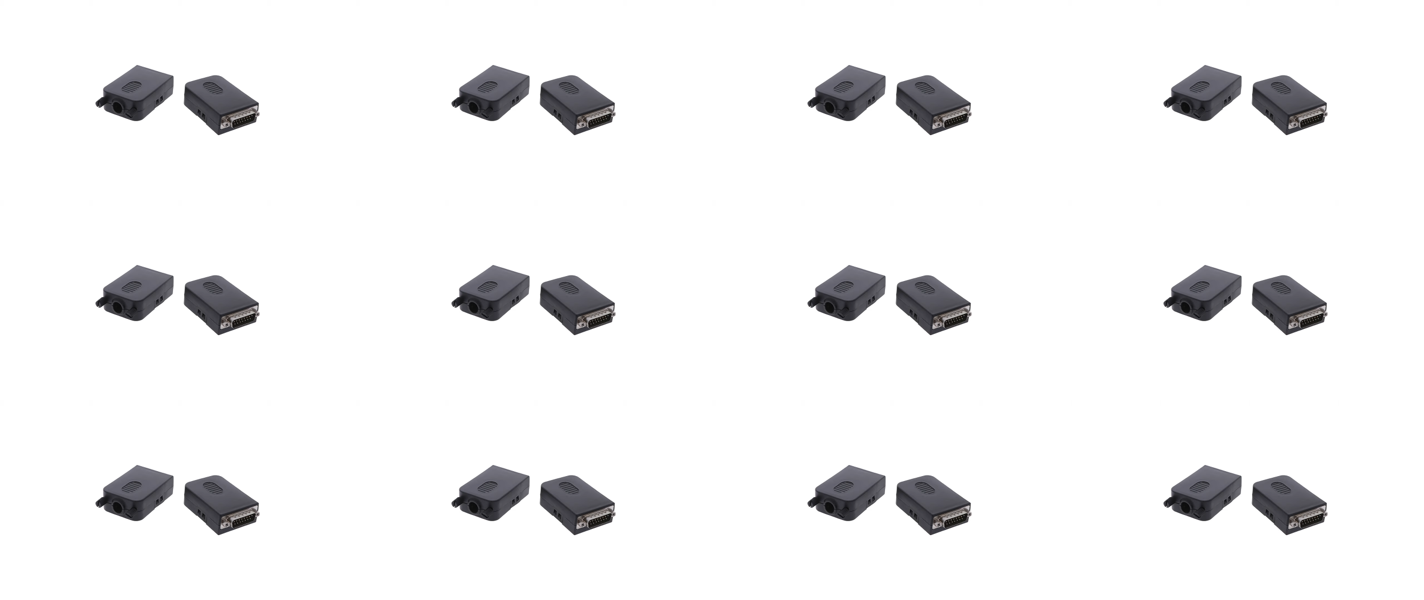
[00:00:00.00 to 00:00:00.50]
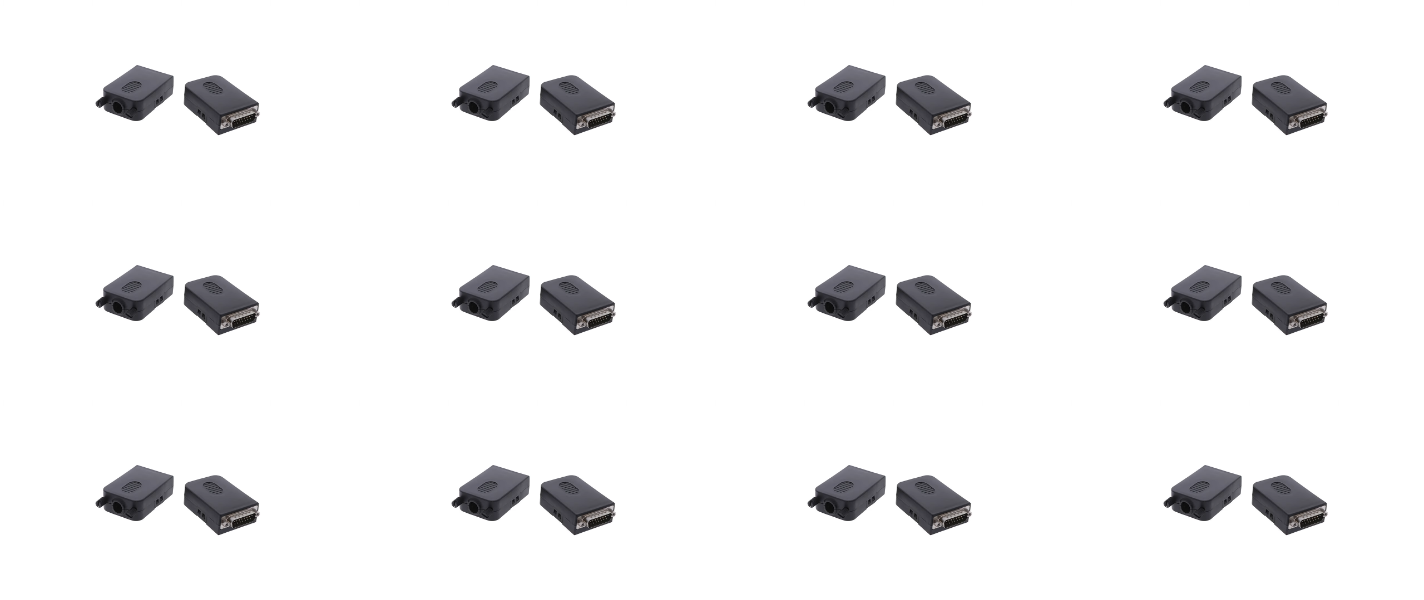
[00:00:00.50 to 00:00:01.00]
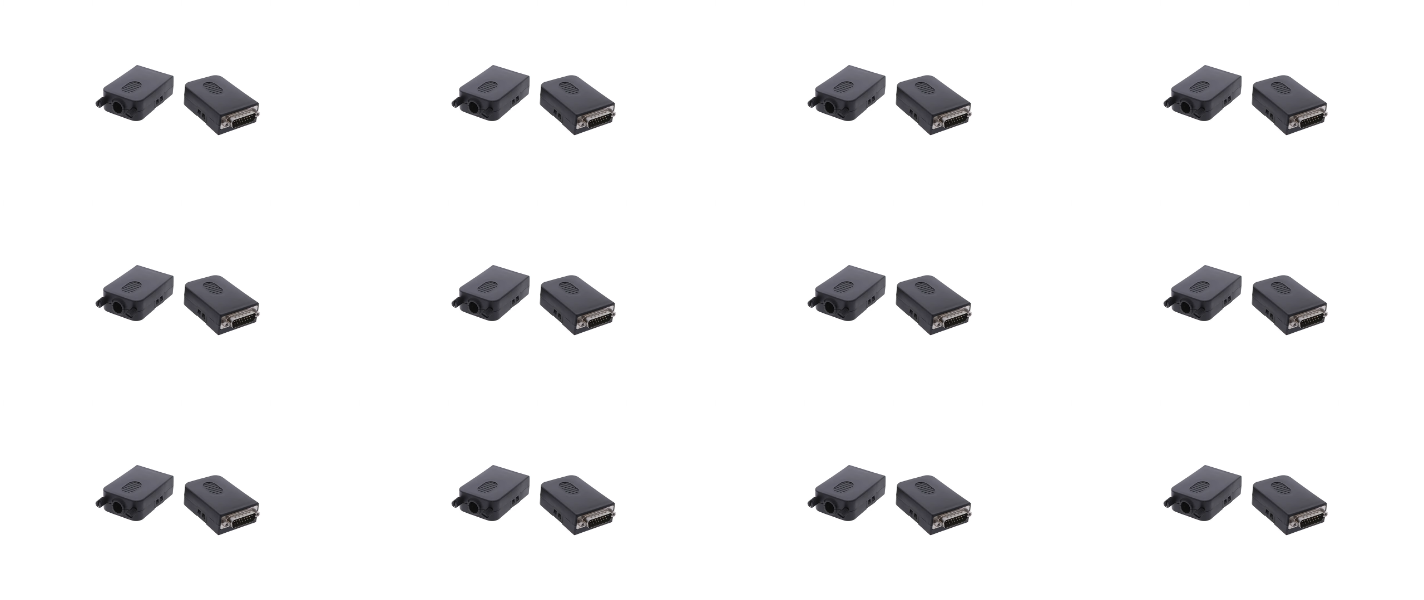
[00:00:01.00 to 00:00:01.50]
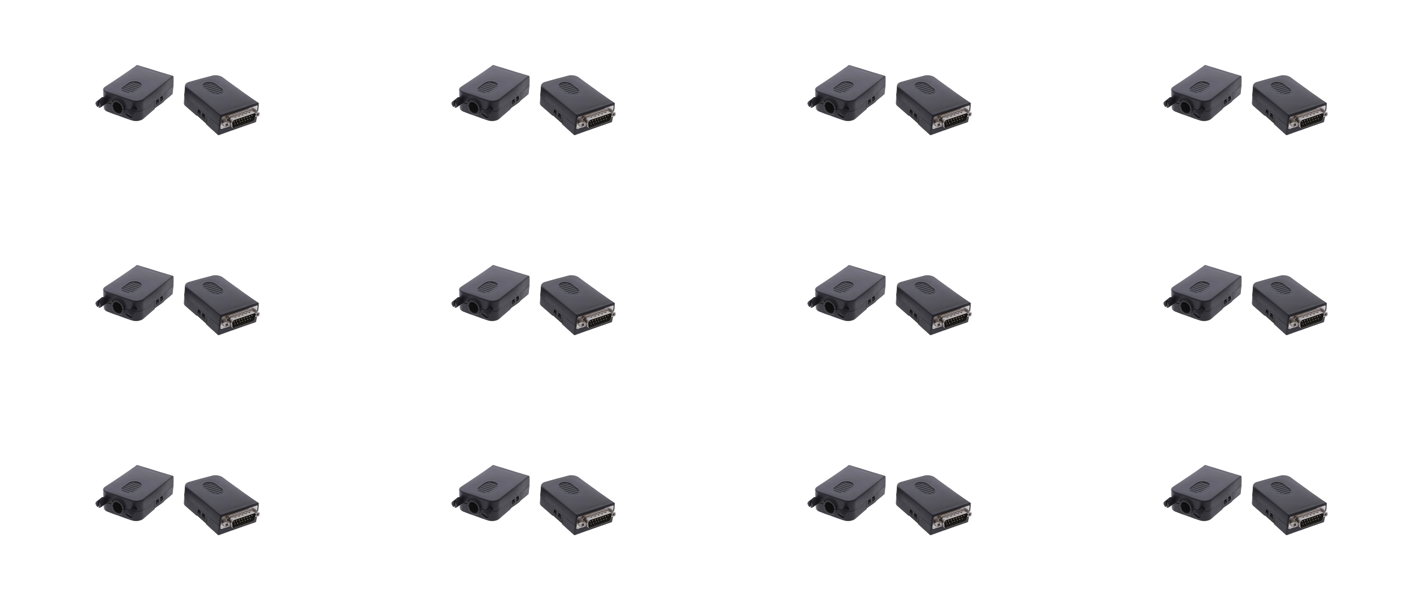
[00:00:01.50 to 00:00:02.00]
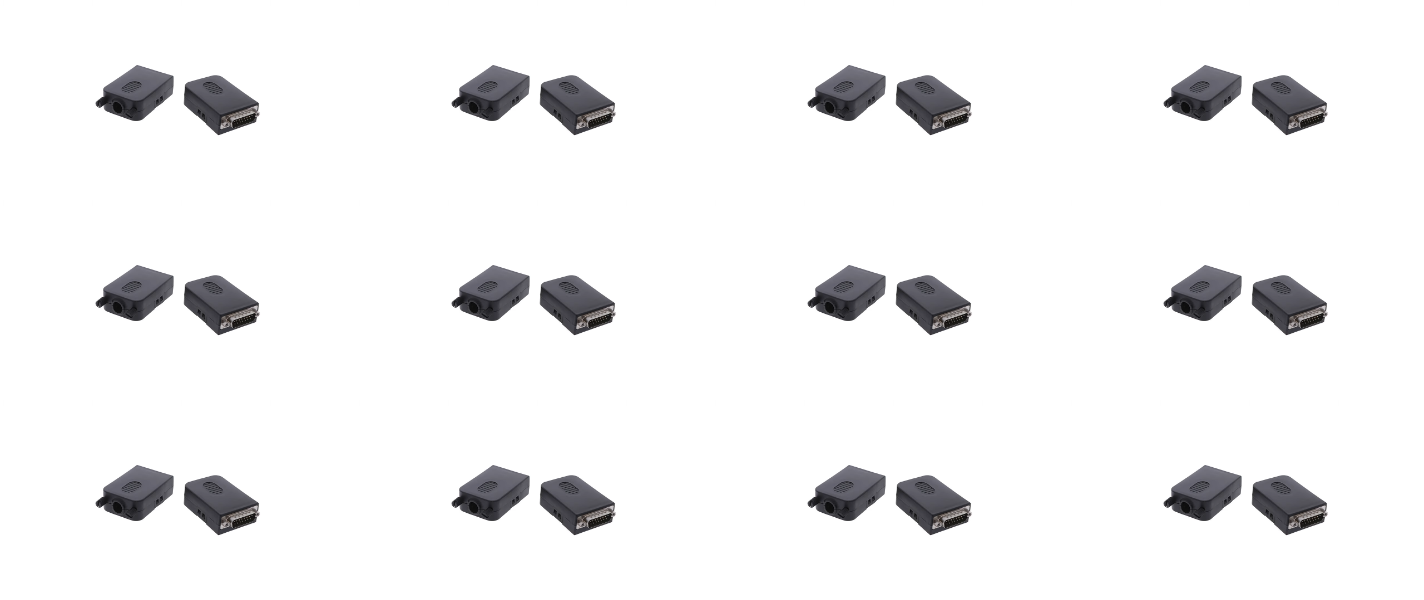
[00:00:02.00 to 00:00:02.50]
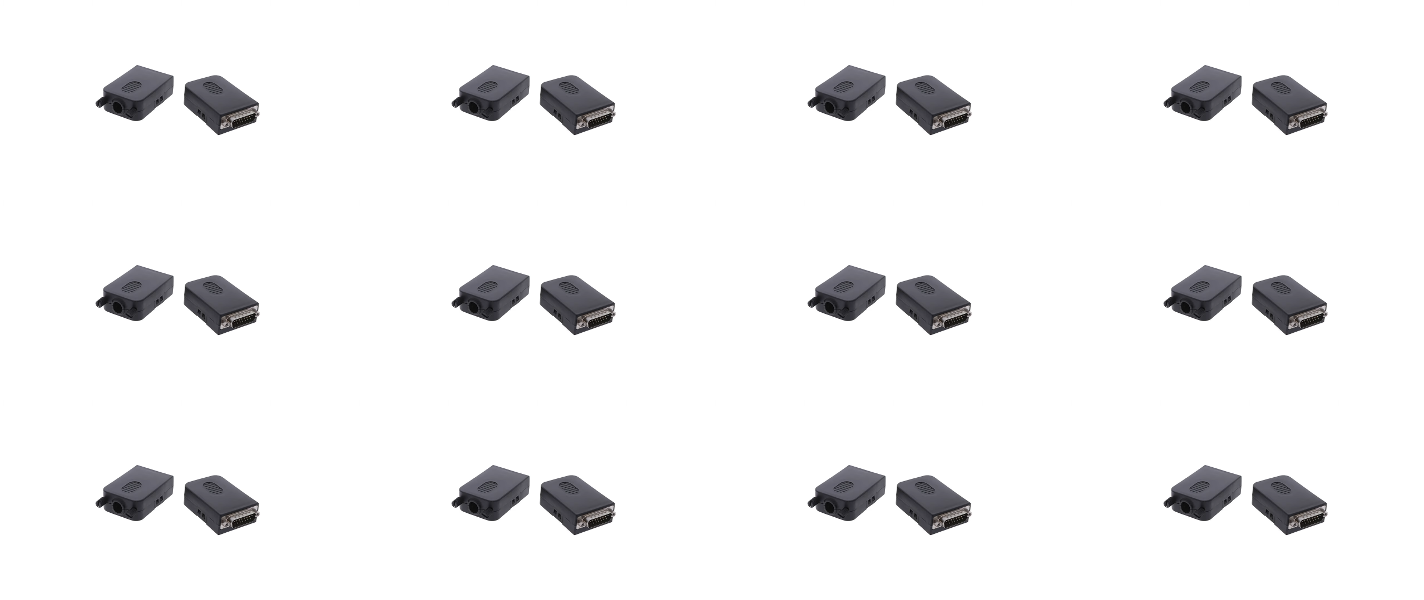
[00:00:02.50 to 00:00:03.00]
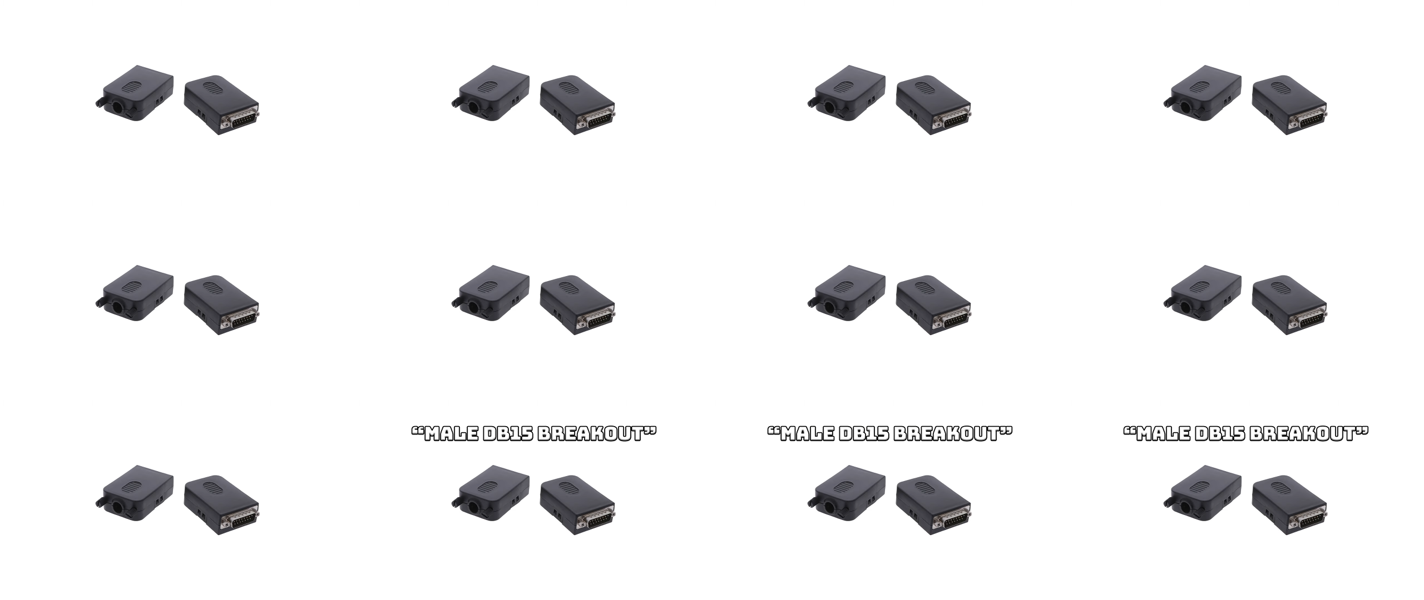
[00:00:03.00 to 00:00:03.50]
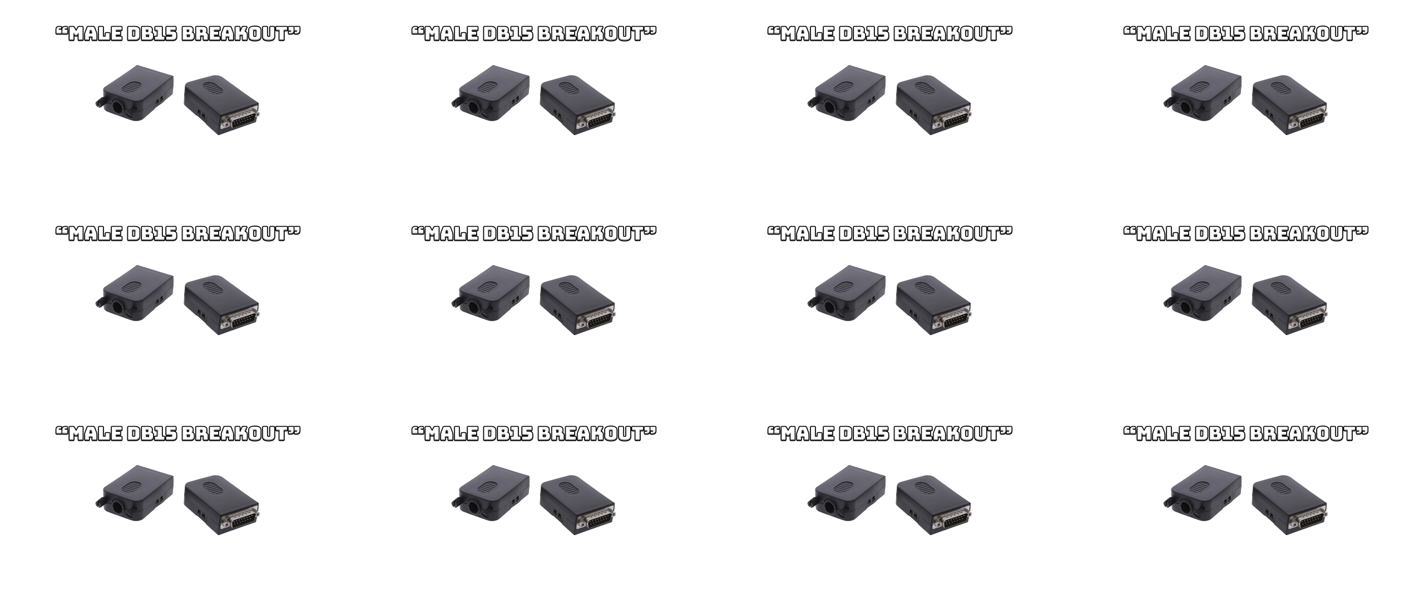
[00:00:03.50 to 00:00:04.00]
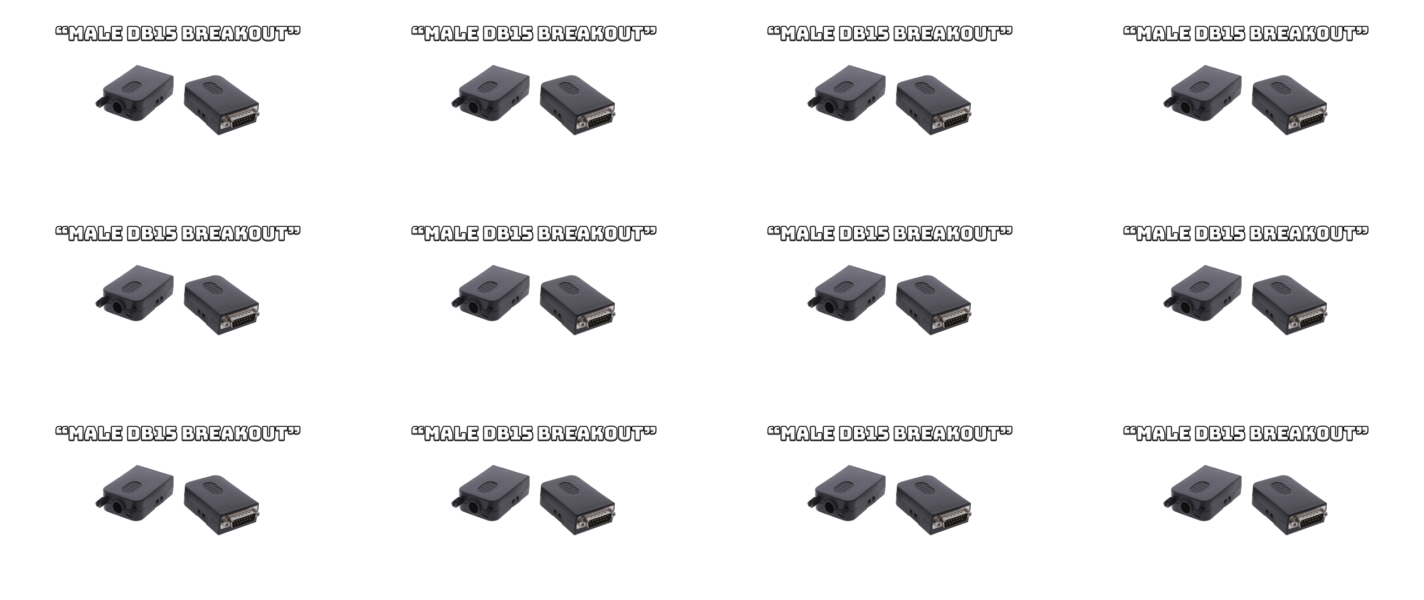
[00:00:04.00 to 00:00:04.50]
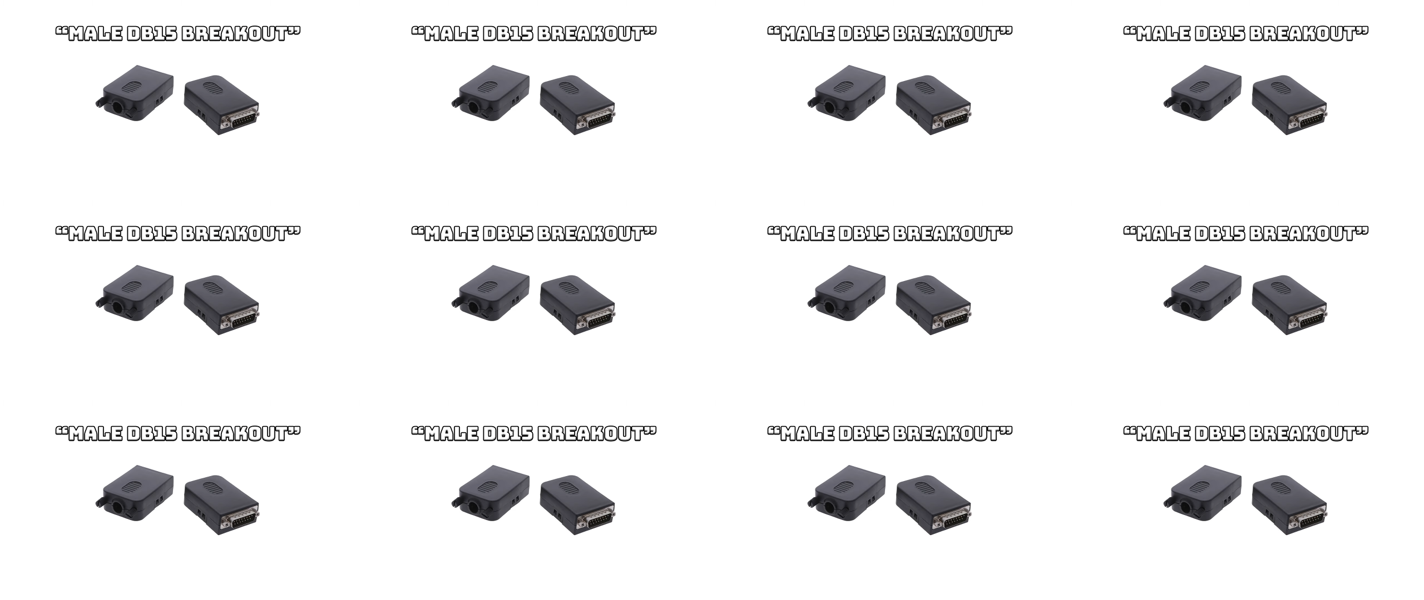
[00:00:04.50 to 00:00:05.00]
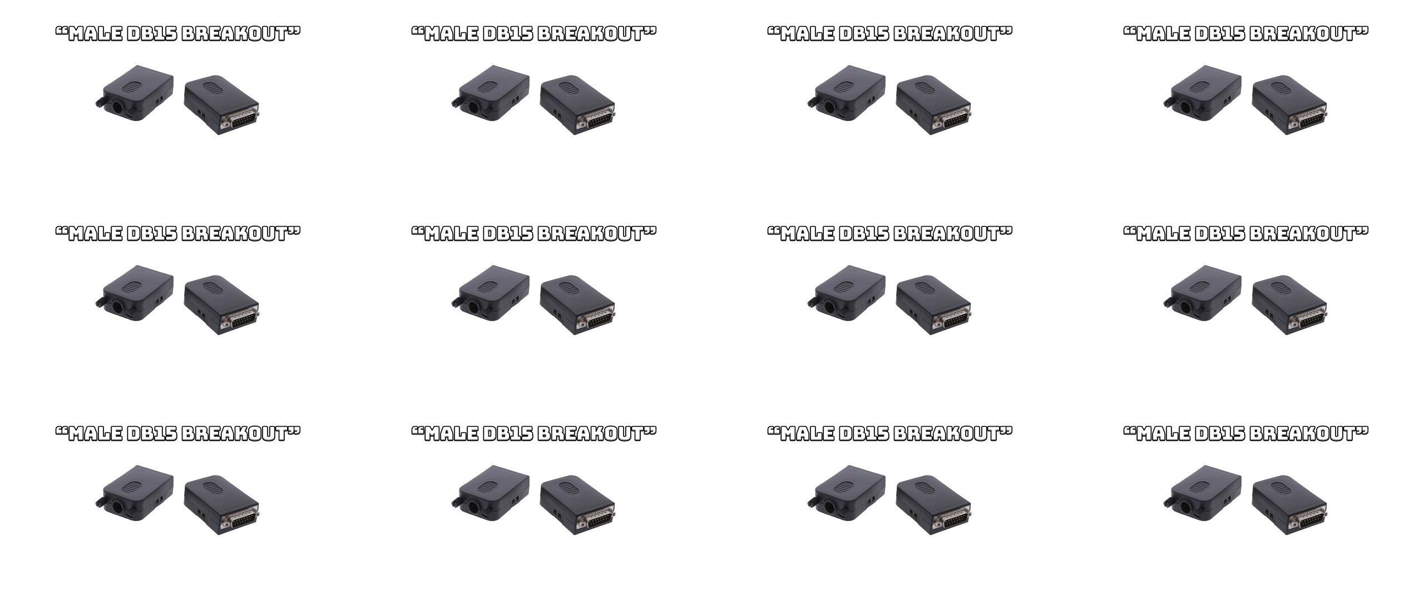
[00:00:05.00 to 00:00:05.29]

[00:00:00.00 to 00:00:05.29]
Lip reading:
(no speaker visible)